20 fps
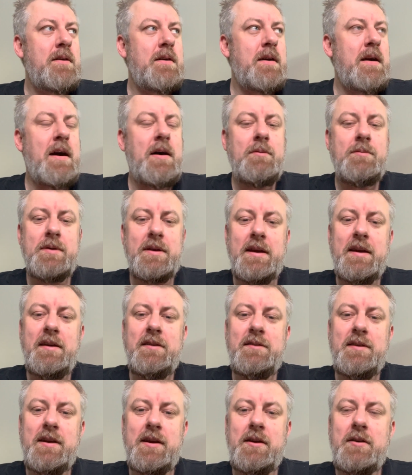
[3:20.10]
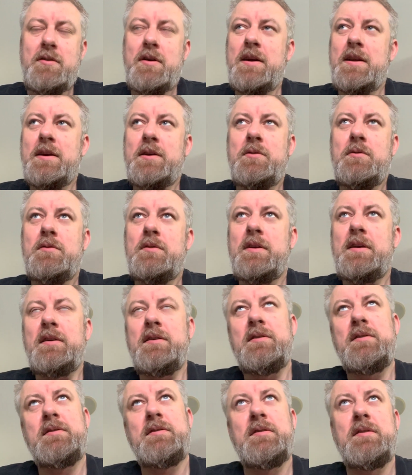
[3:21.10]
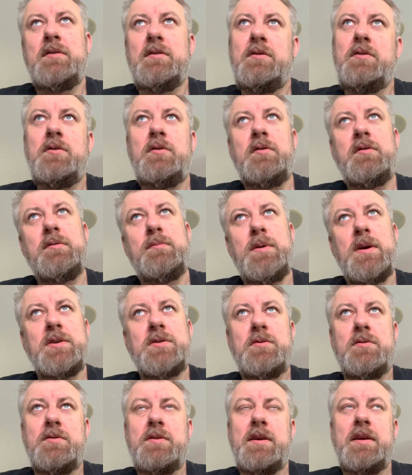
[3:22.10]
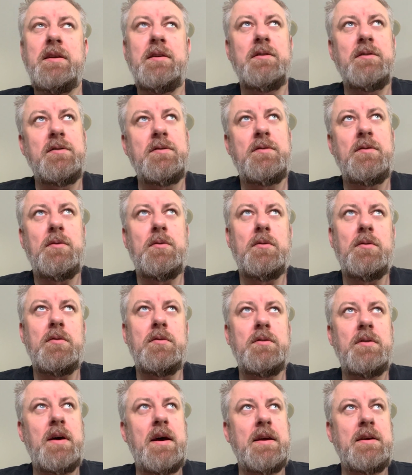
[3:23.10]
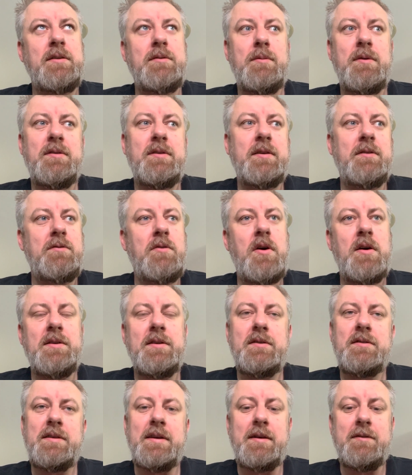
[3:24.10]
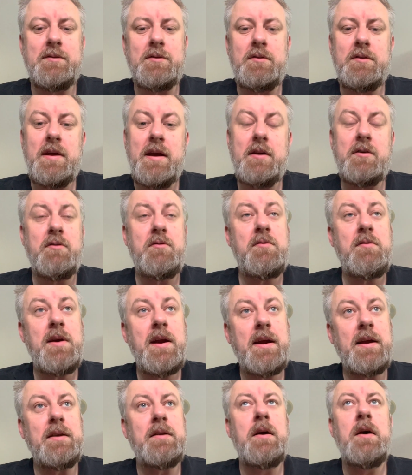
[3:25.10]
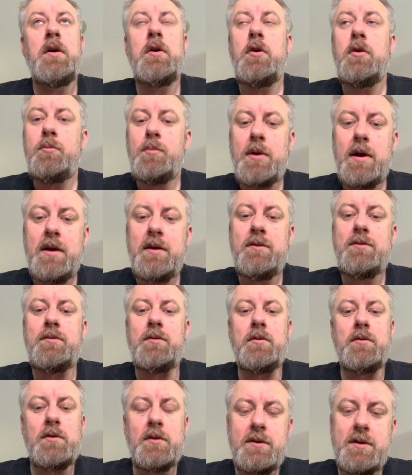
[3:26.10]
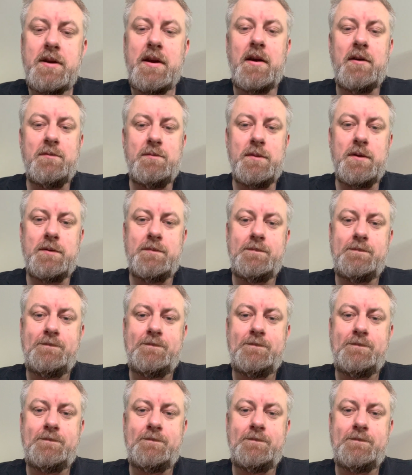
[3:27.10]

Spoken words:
Albanese creating all these new special things for like domestic violence leave and all that. Great. Who pays for it? Not the government.